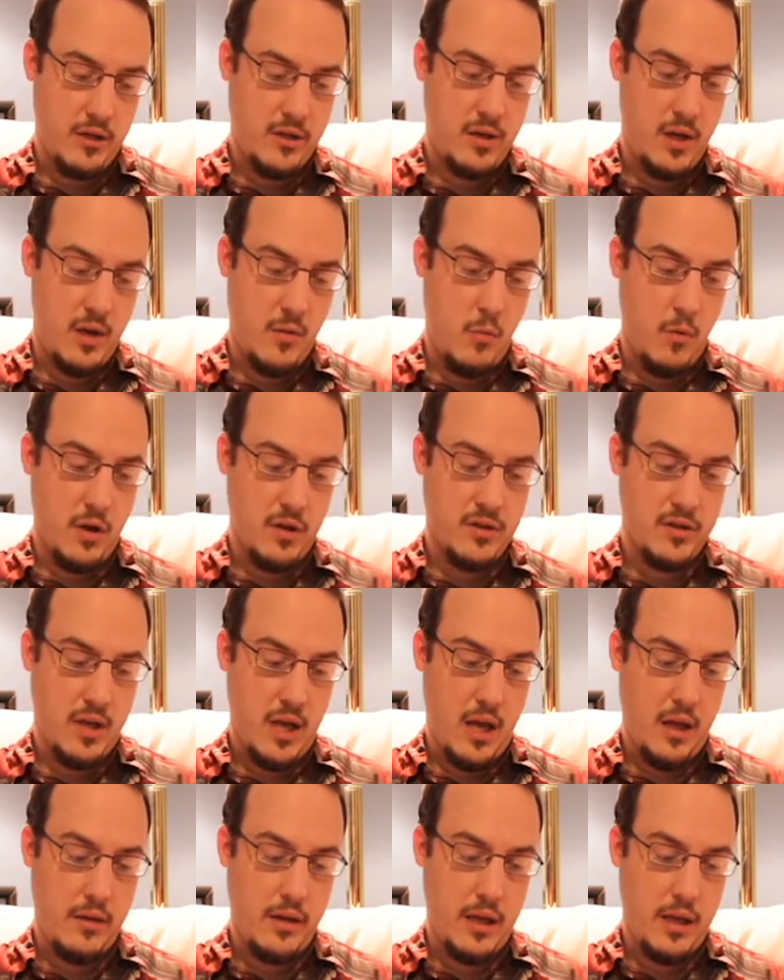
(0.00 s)
She was
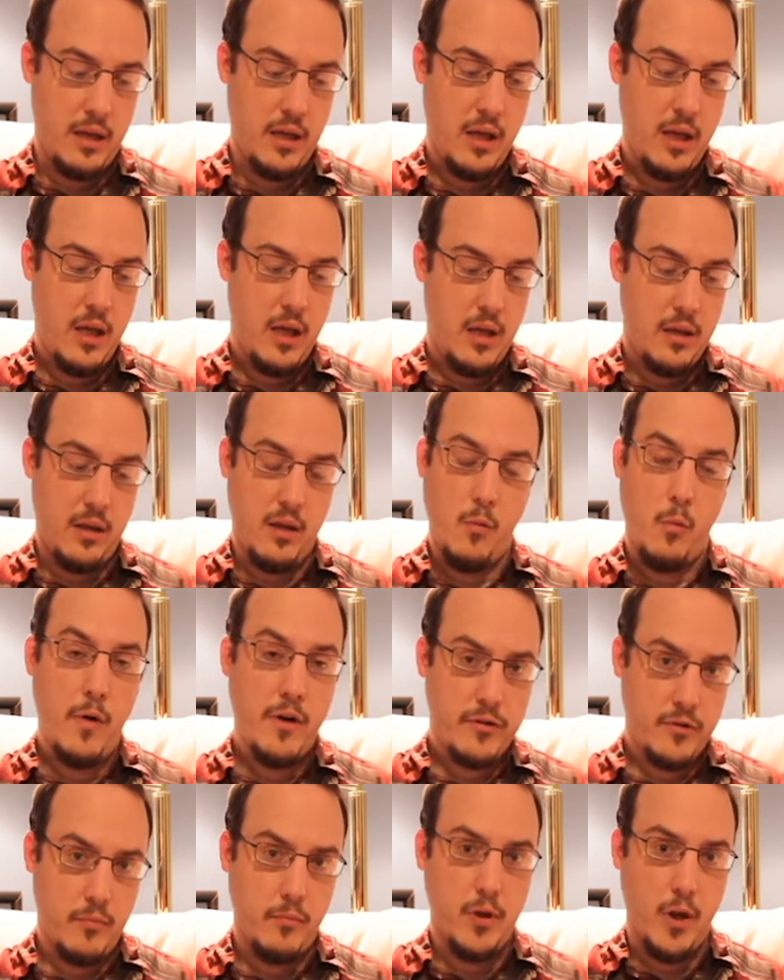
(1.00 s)
the
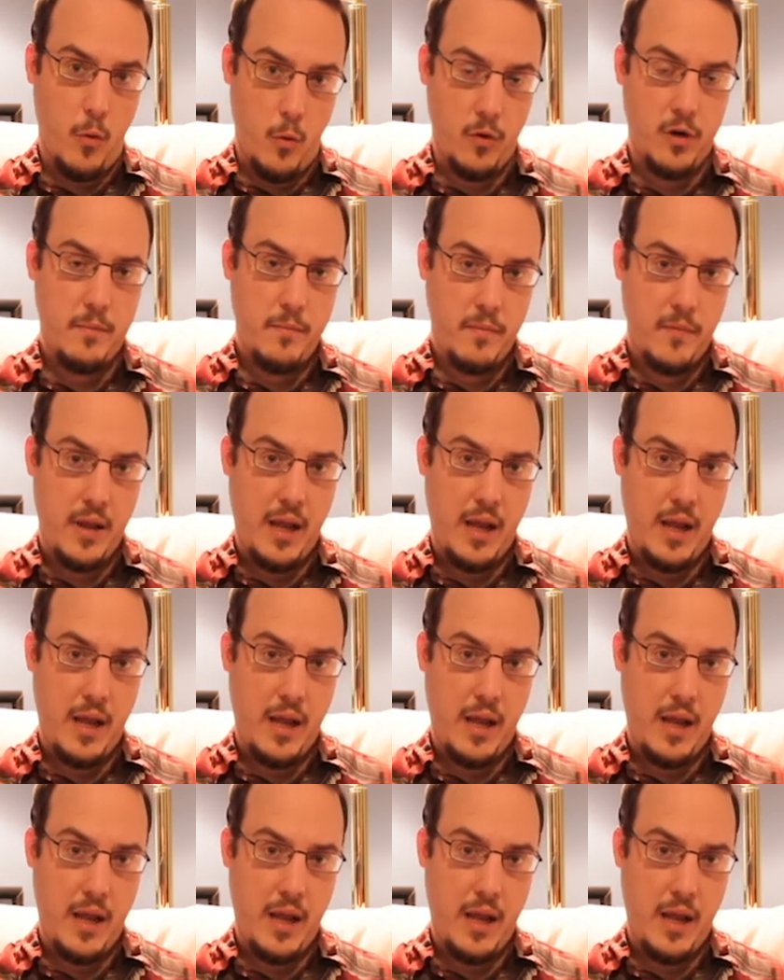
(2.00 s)
whistleblower